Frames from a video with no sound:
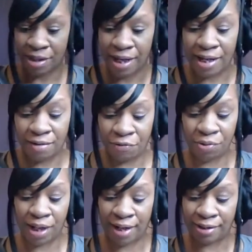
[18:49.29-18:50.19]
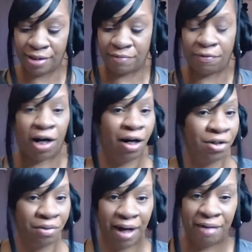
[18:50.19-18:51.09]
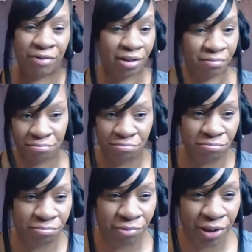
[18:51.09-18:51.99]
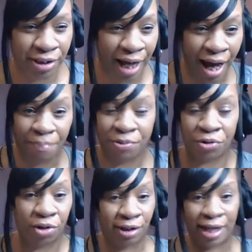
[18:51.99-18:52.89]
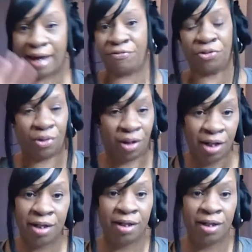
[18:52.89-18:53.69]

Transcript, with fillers: And if you got this far and you haven't stopped or left or